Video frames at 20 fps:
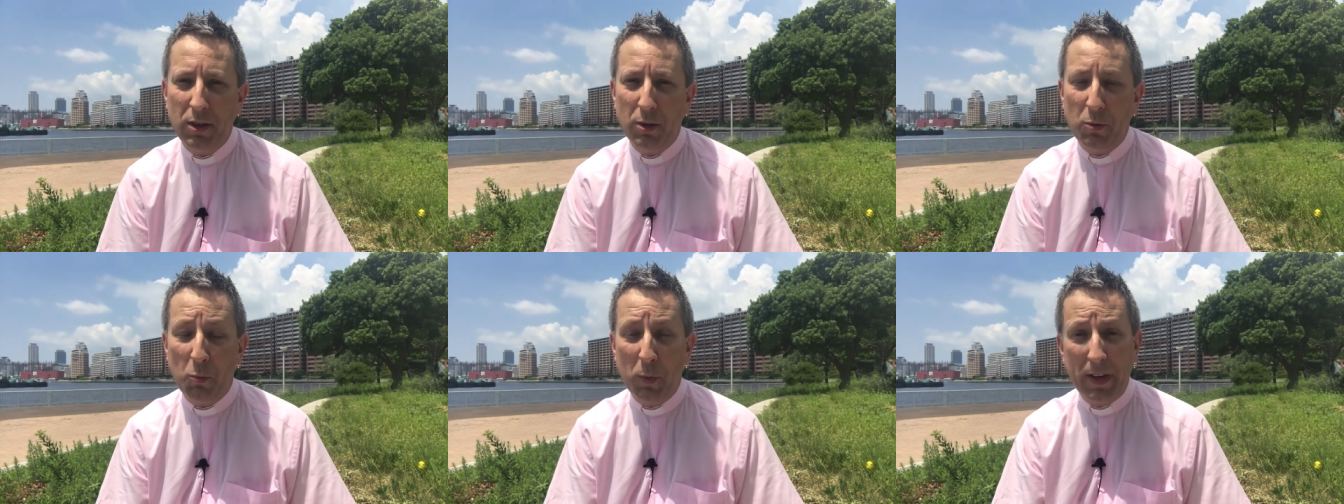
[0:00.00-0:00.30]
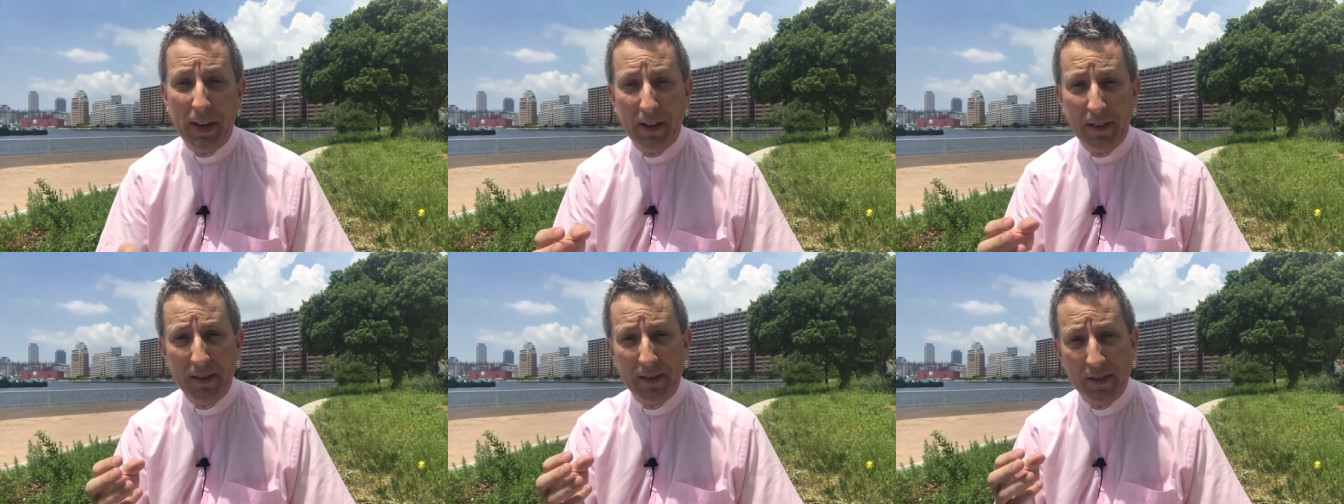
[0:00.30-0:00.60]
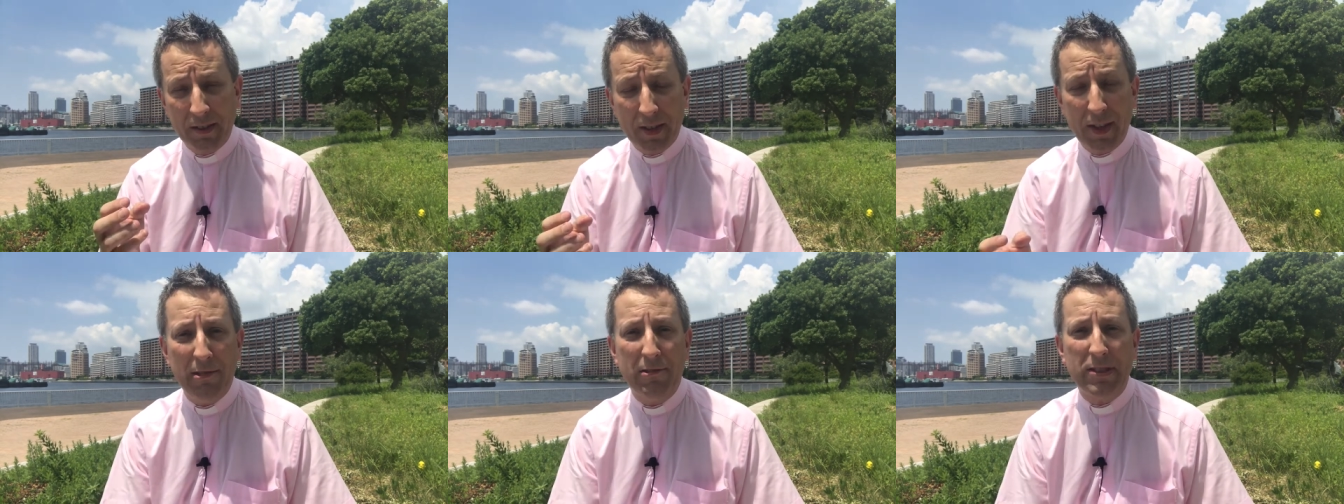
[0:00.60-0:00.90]
we
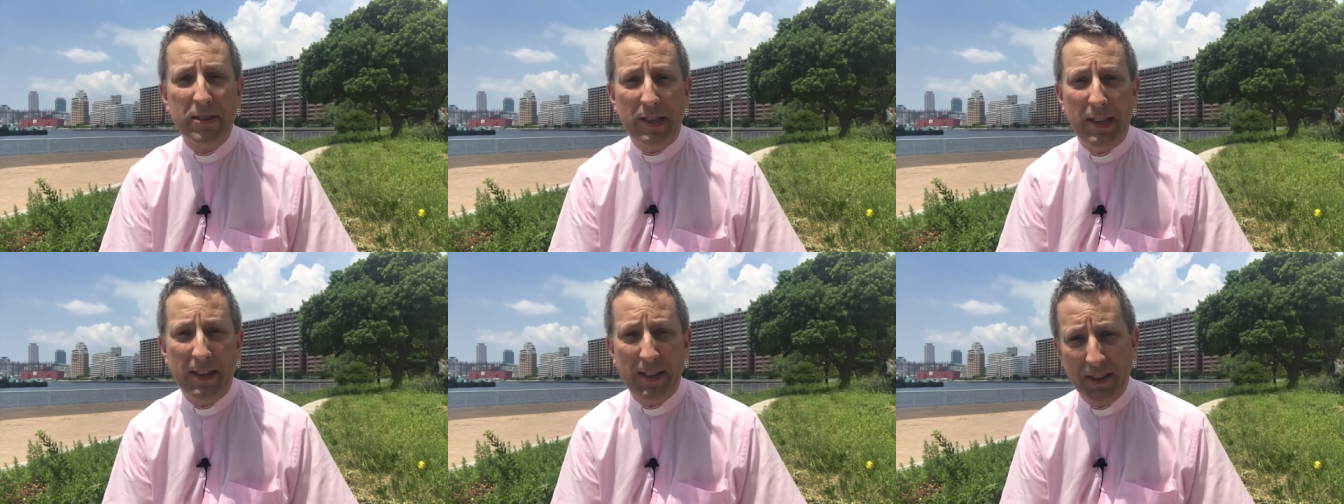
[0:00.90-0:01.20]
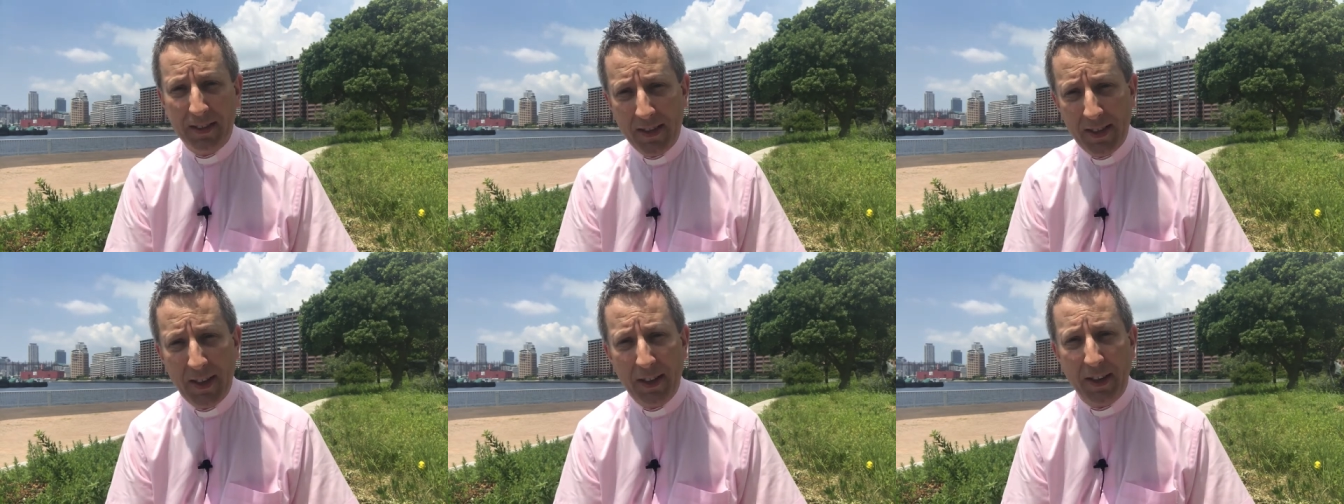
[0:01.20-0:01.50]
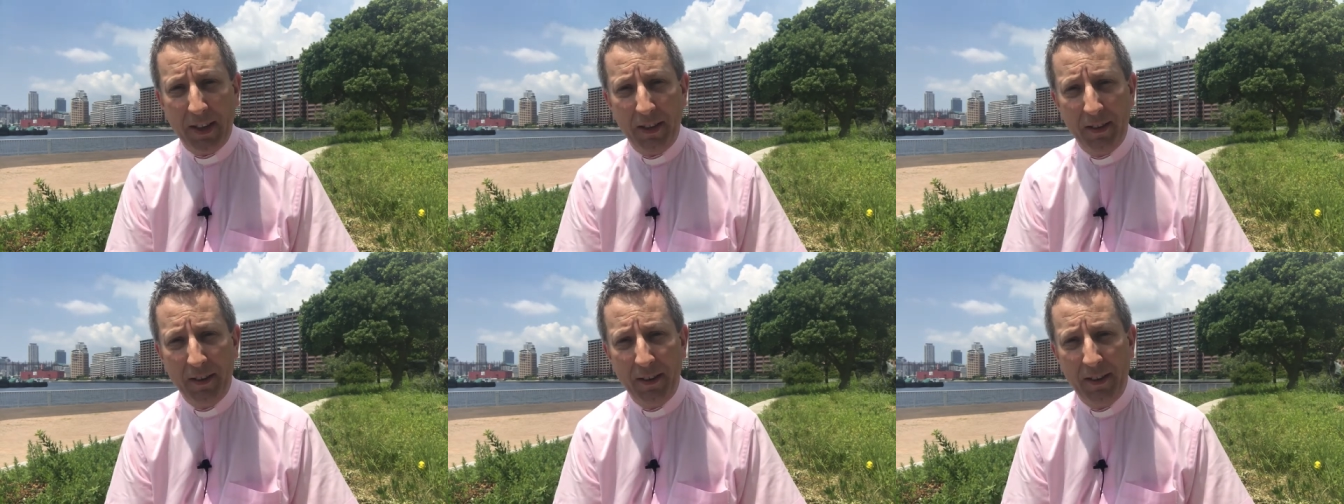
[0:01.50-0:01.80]
seriously
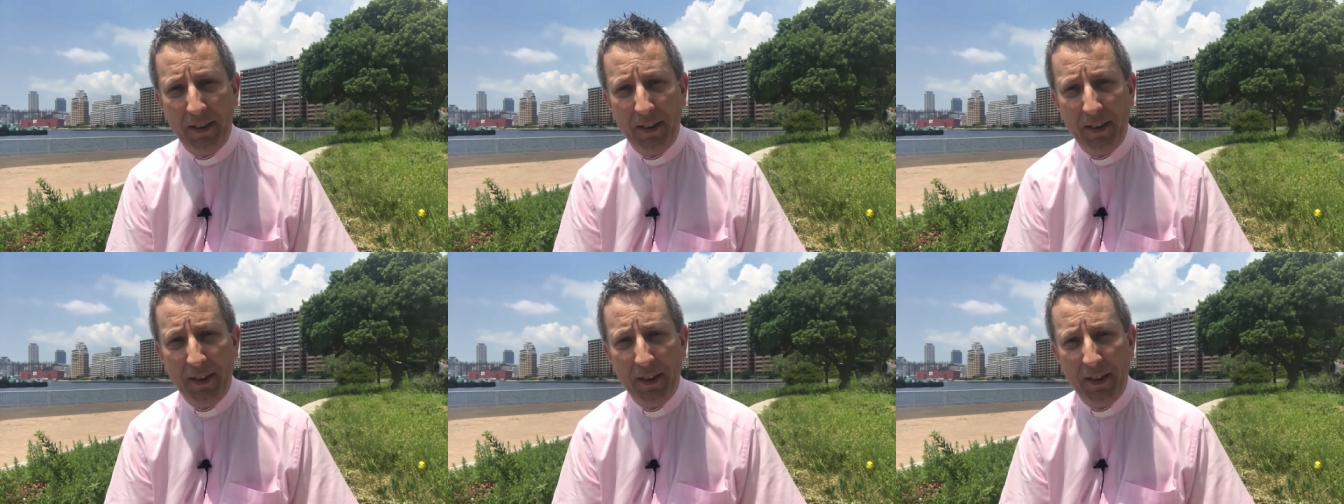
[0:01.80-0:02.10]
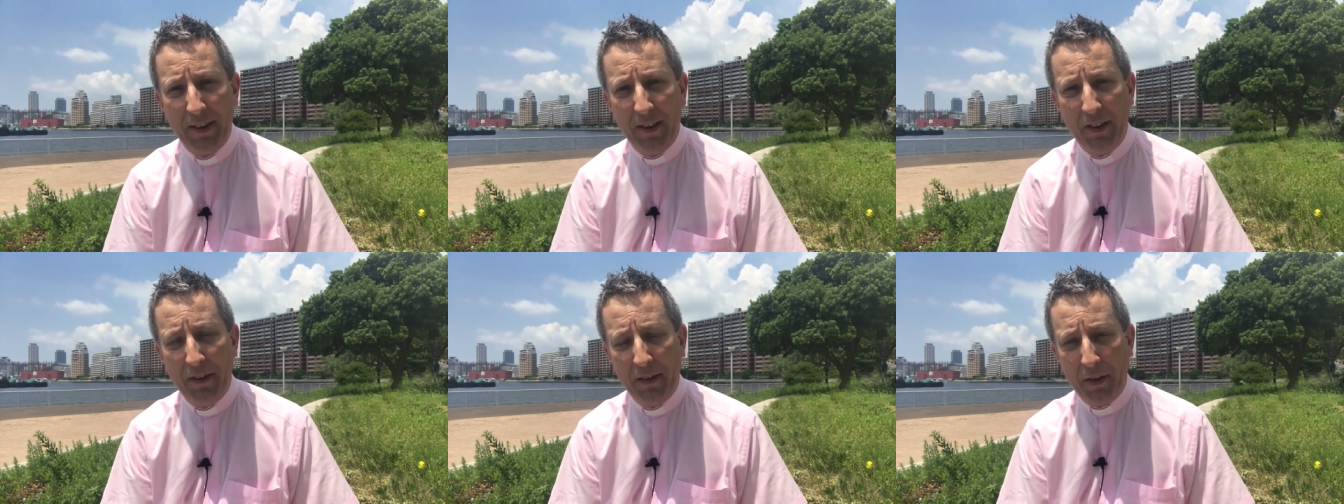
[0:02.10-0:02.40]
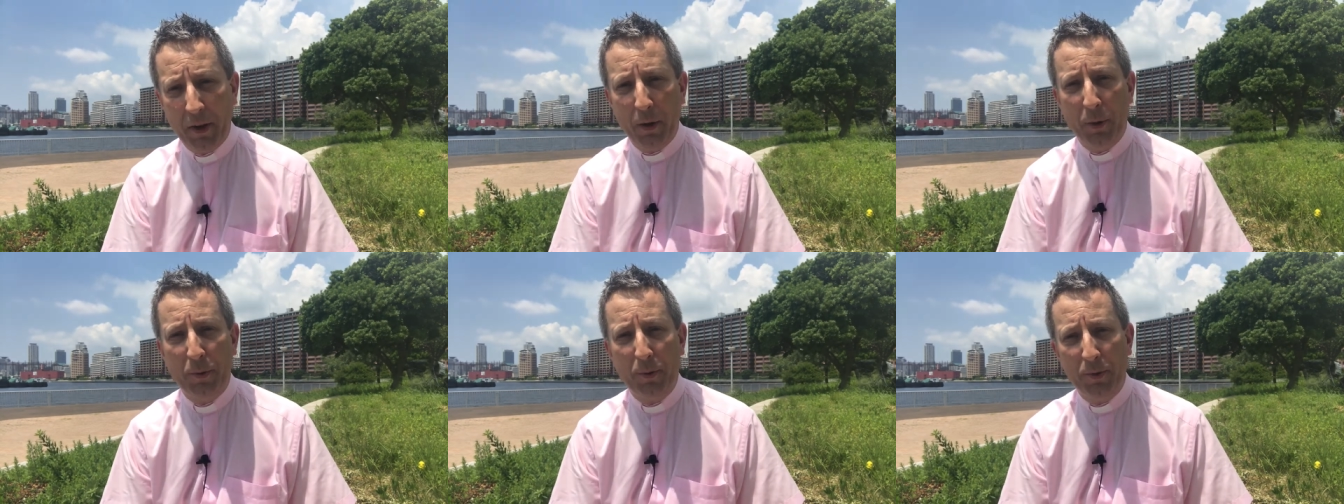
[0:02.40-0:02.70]
consider
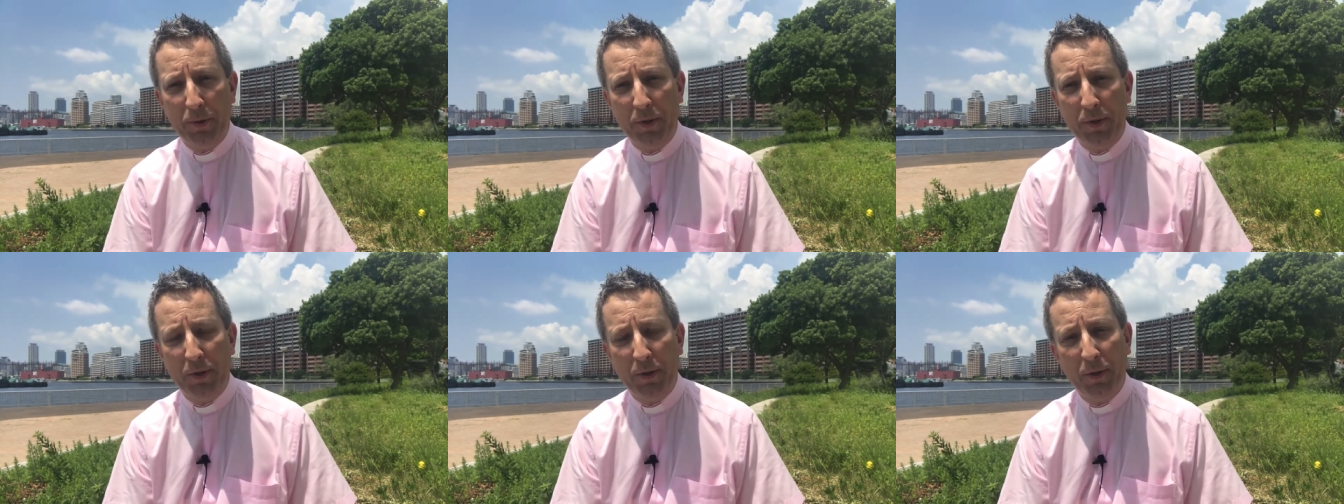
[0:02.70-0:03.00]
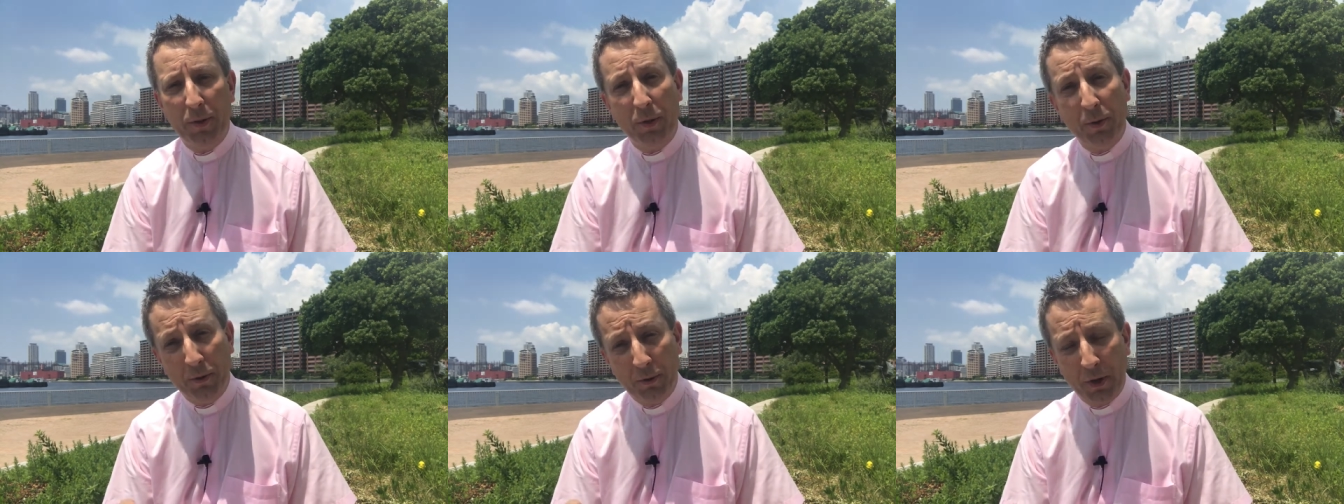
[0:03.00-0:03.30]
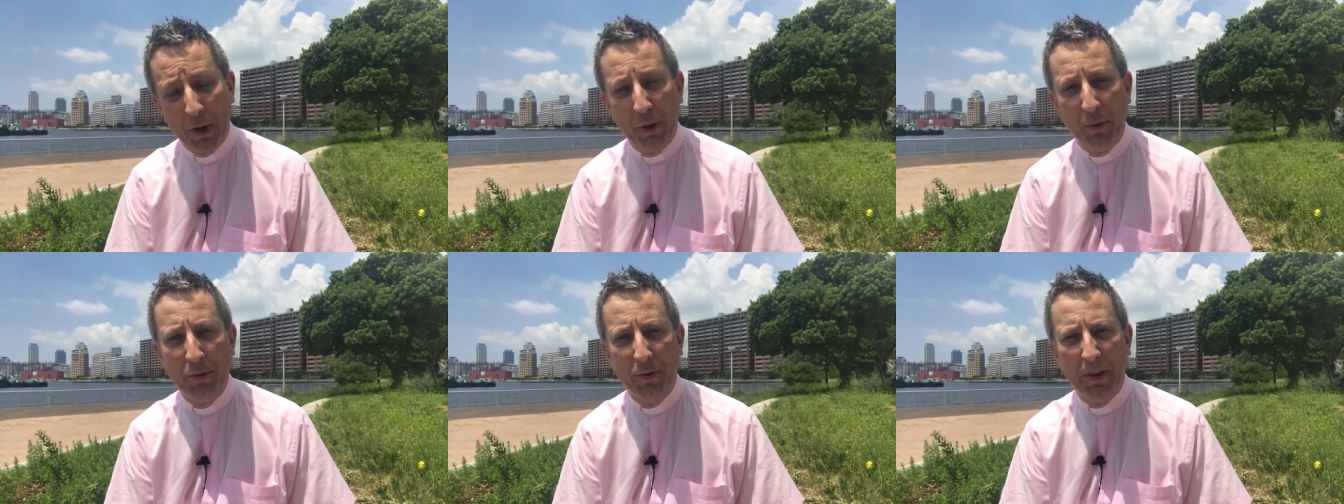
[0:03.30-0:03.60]
those who
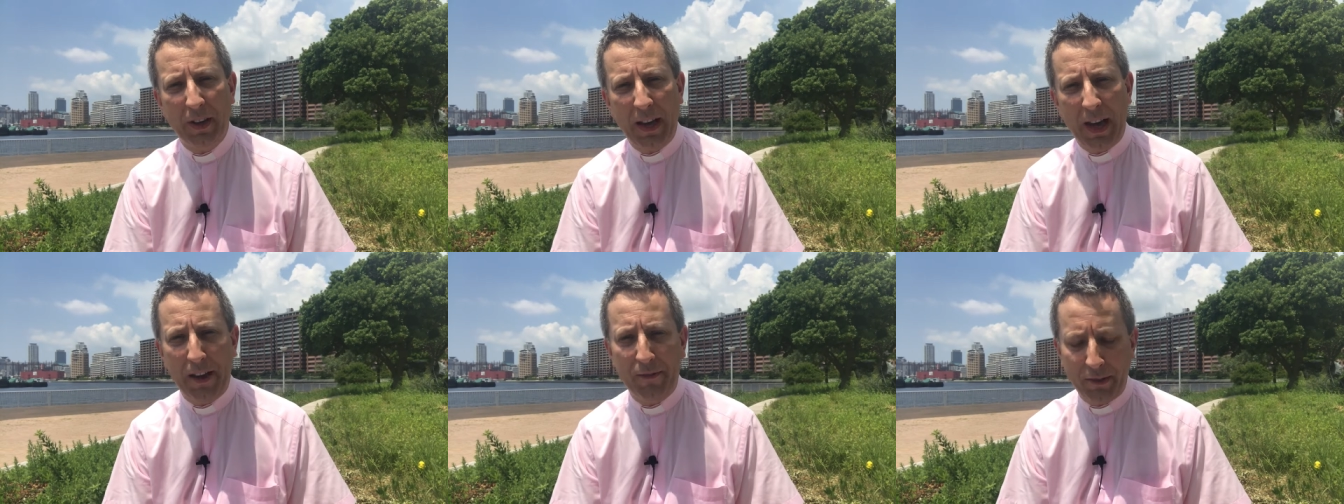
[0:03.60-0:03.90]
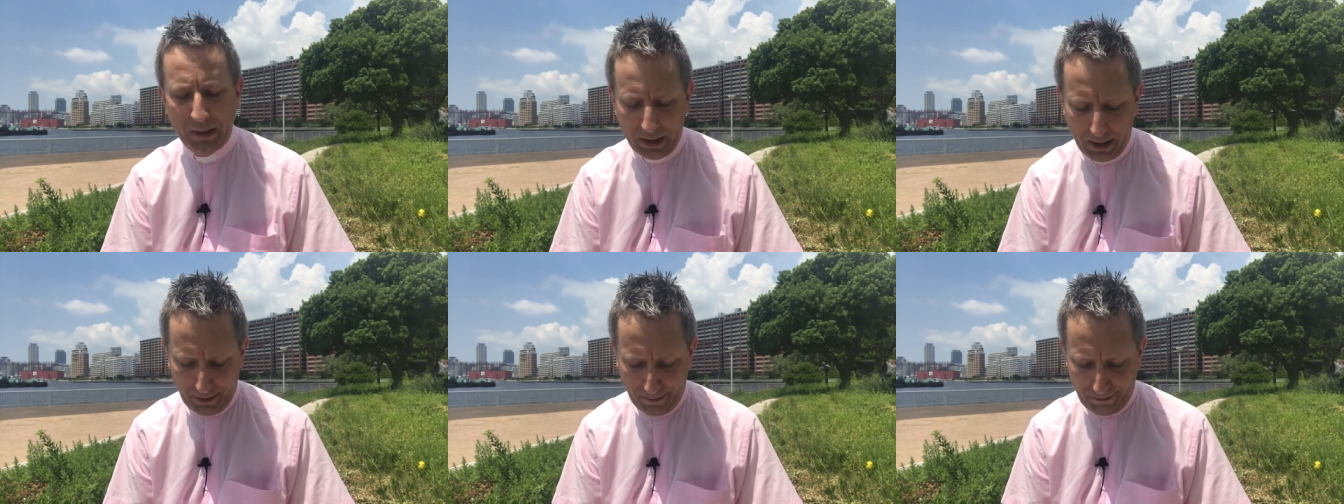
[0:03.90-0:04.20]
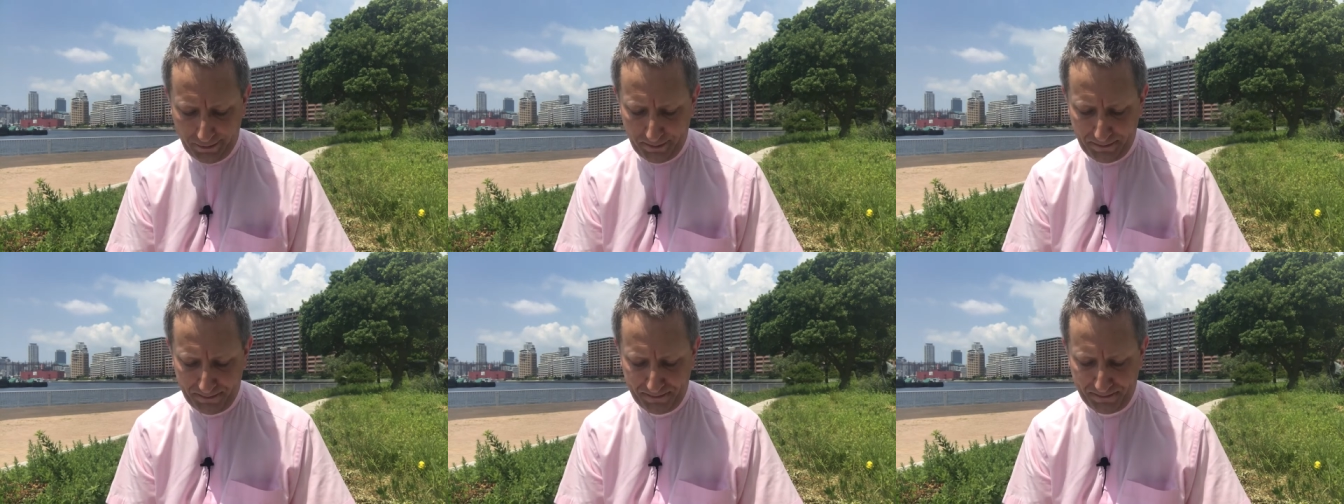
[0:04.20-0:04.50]
don't have enough.